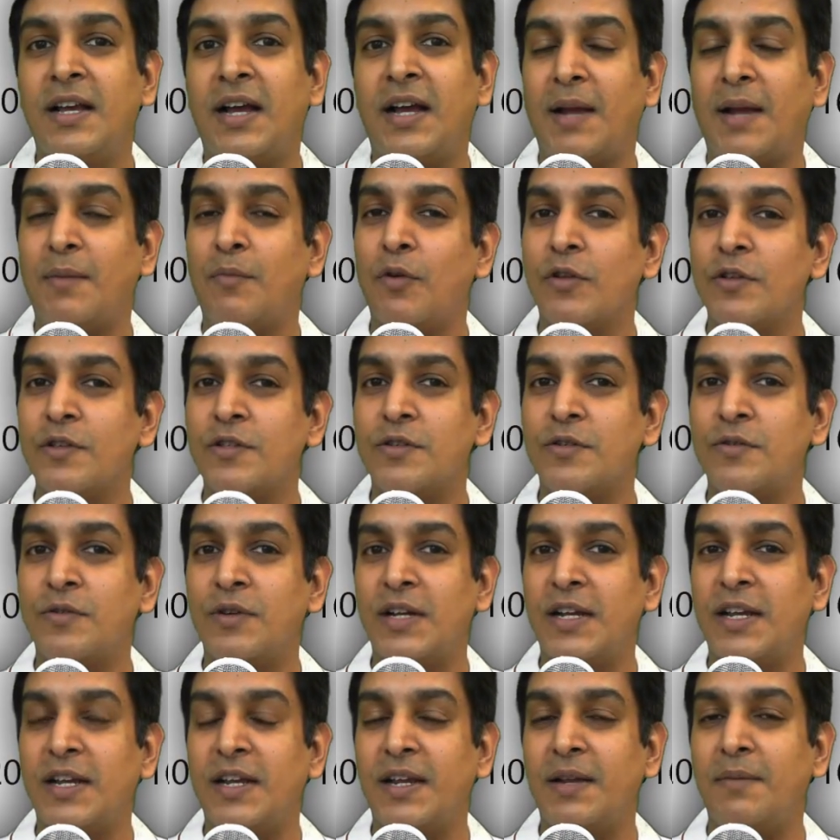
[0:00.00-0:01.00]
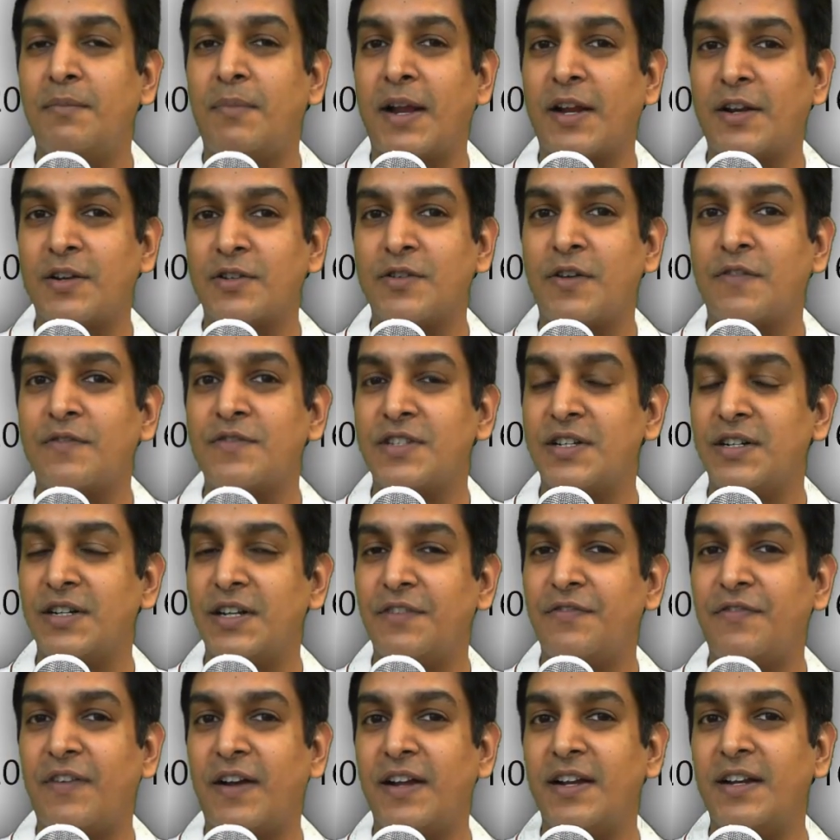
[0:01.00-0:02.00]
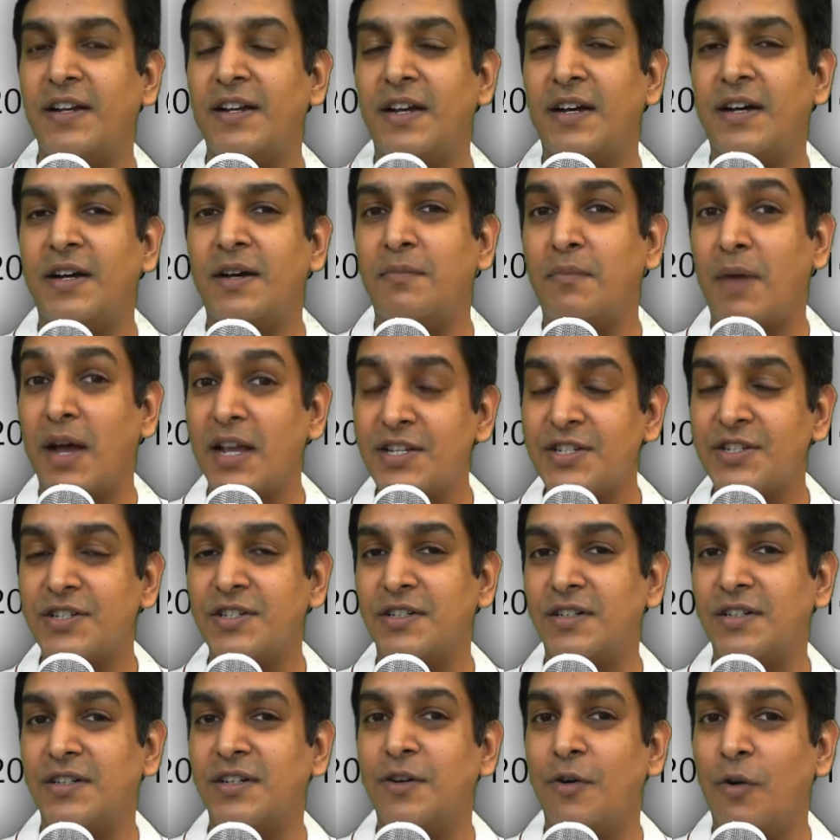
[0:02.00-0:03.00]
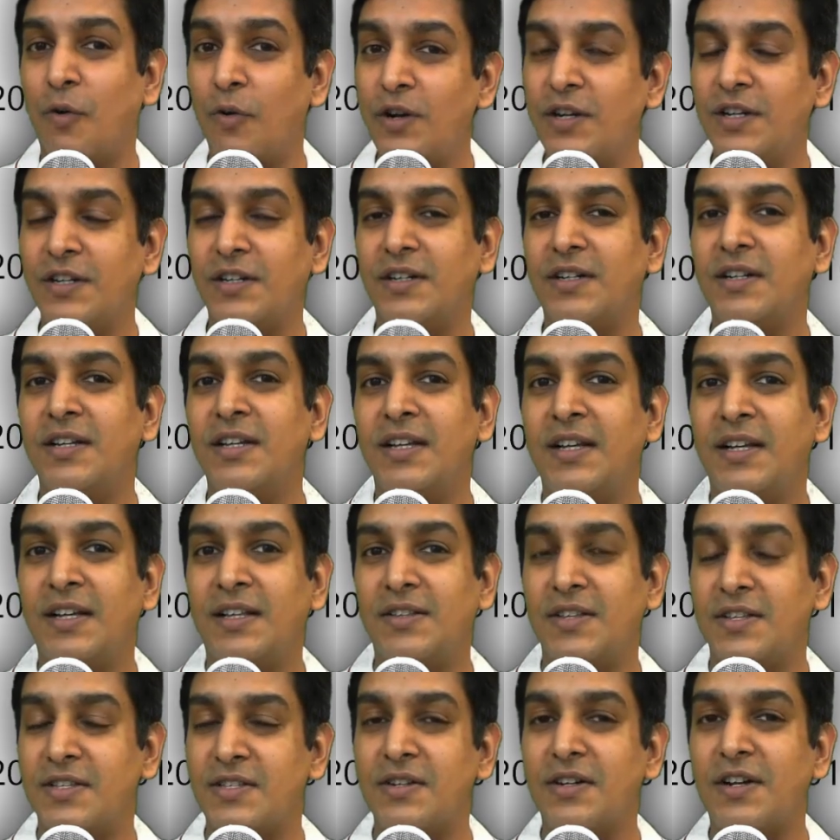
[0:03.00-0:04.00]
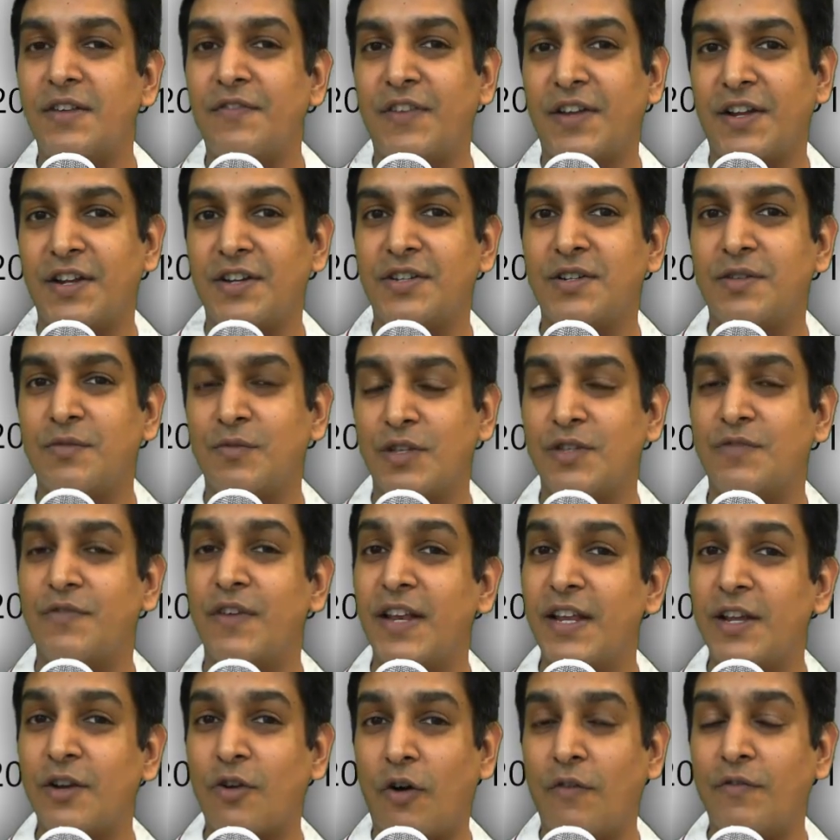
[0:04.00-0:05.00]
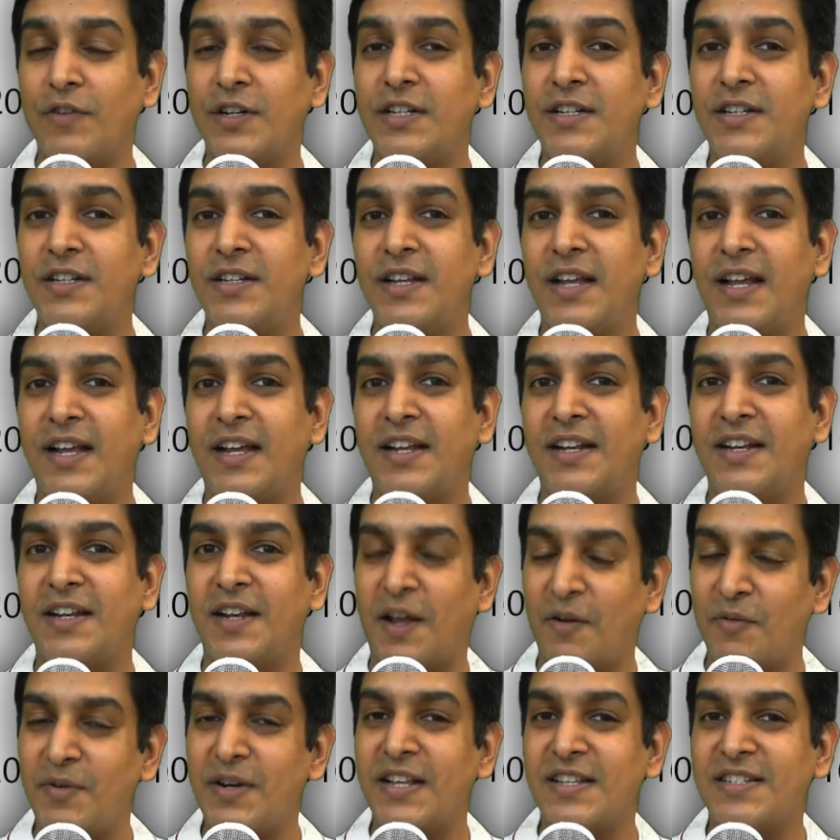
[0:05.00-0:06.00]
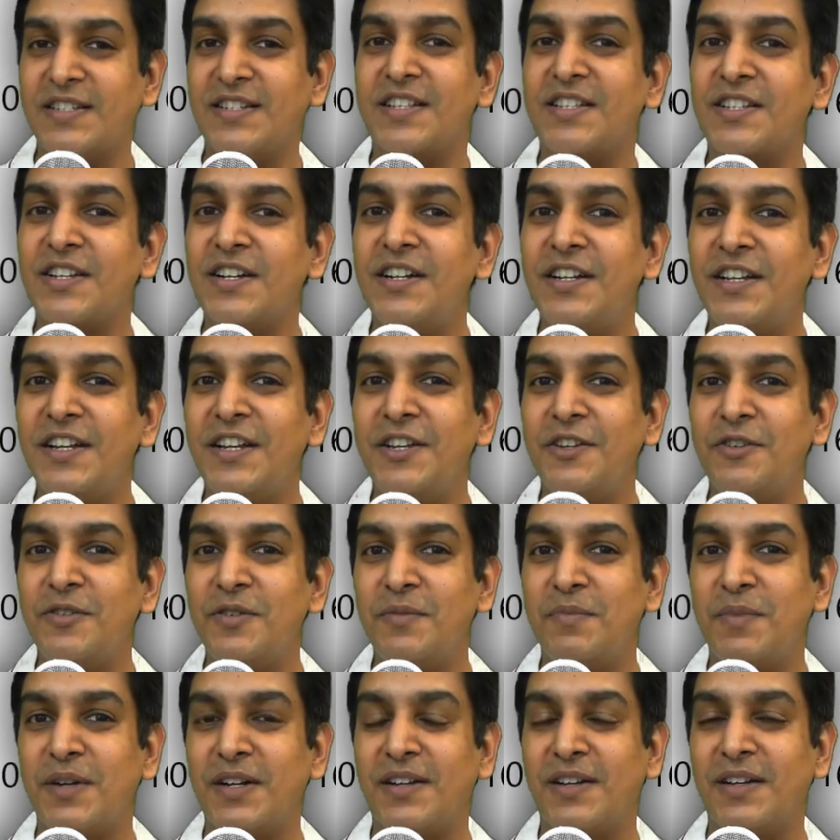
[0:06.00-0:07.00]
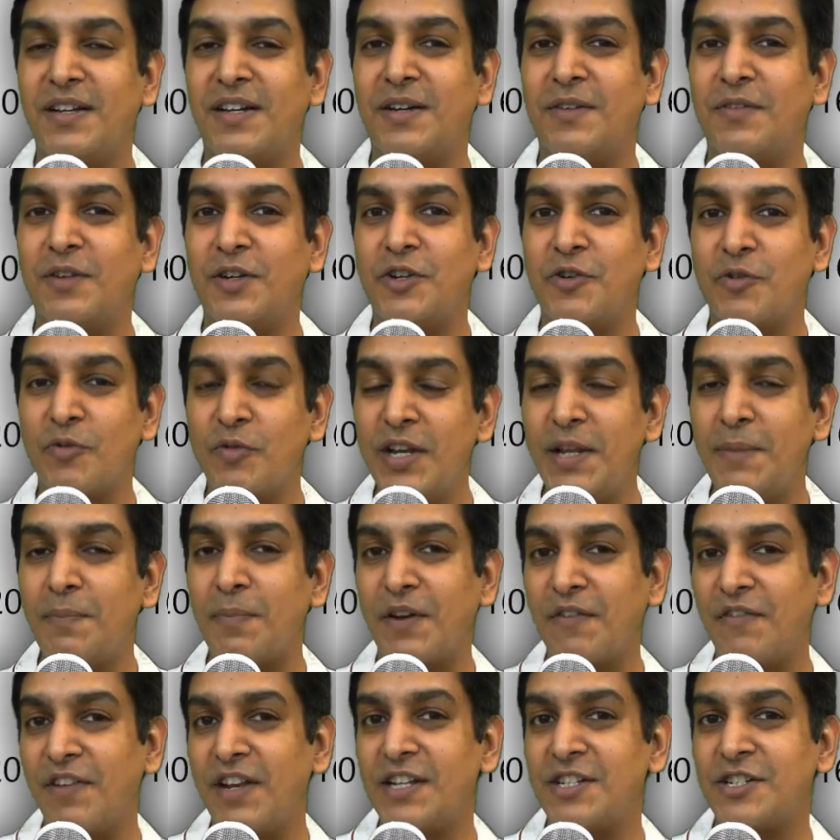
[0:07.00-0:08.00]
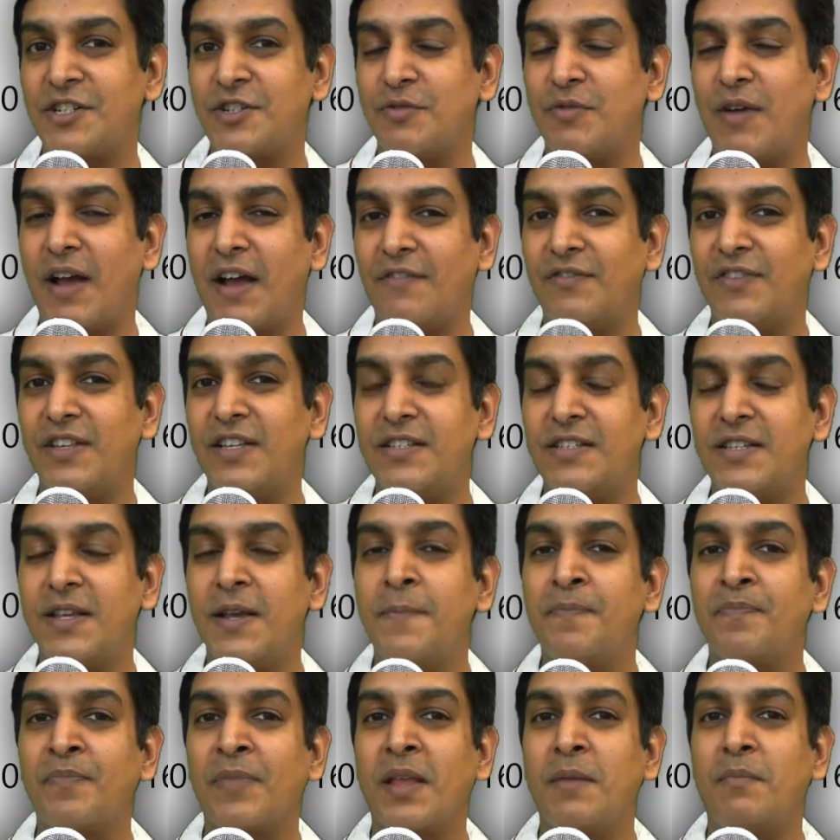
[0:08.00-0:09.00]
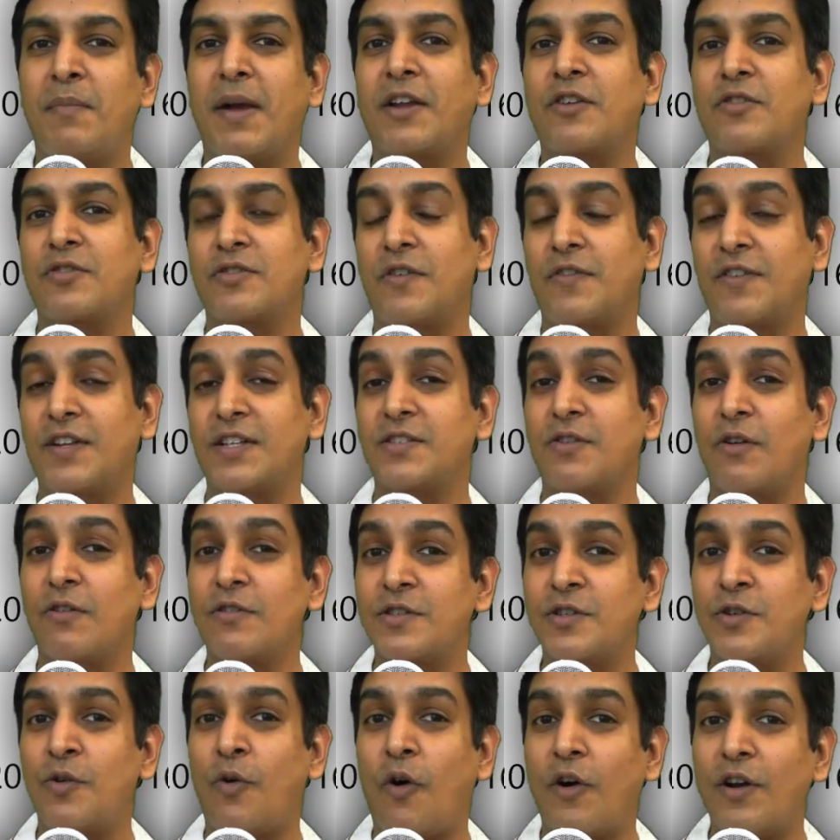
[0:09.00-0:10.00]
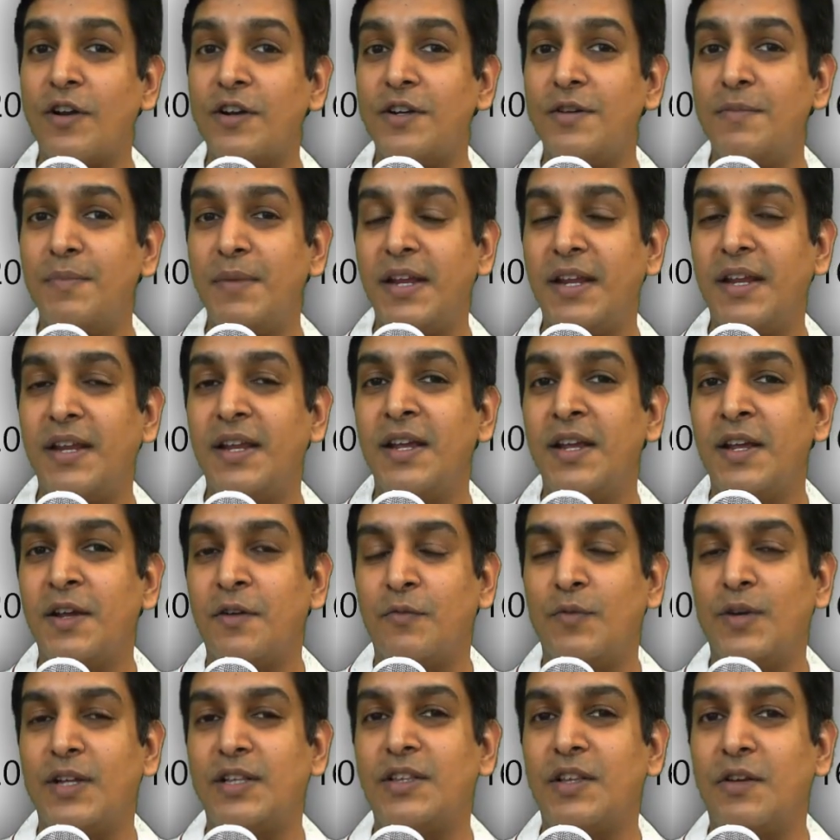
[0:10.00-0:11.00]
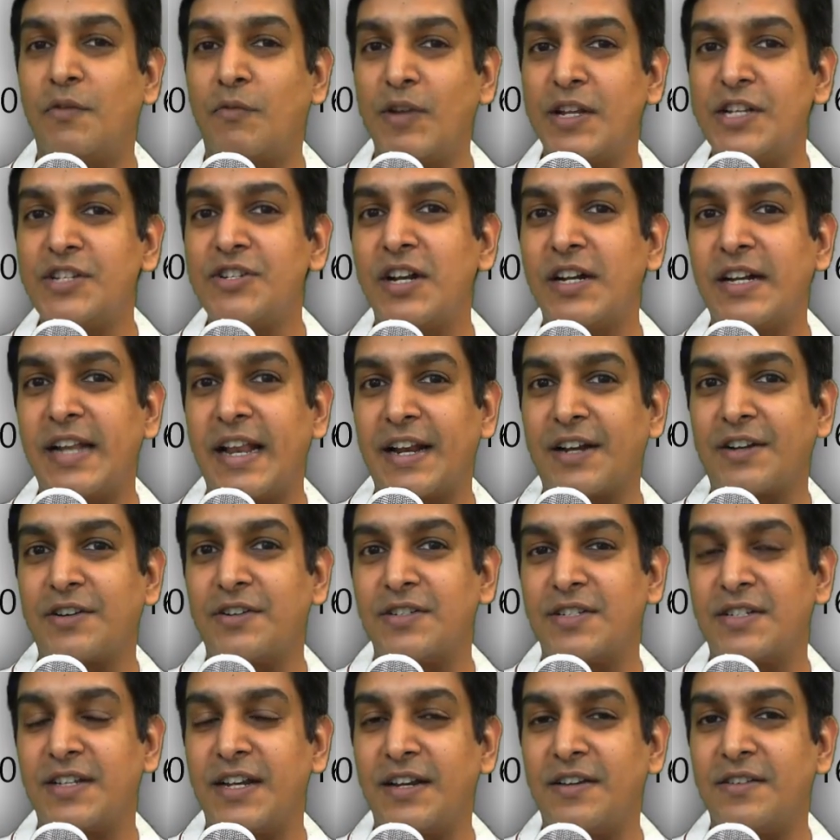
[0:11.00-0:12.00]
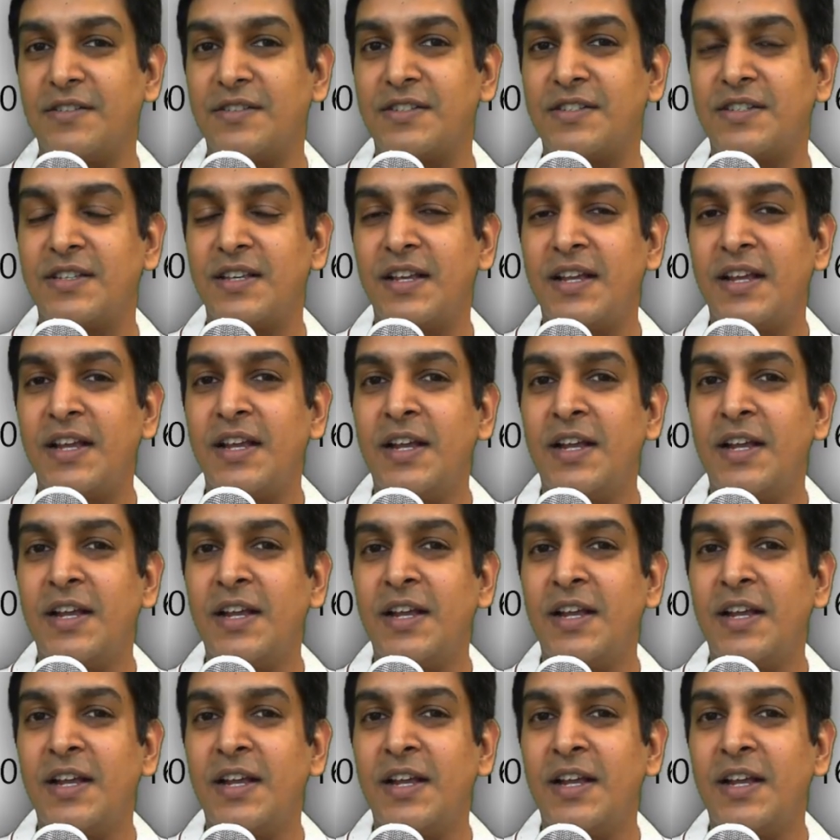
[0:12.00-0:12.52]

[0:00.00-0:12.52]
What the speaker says: I'm also a Microsoft certified master holder. This certification was very coveted and now it has discontinued, but truly privileged to have this. Microsoft has also honored me with regional director status.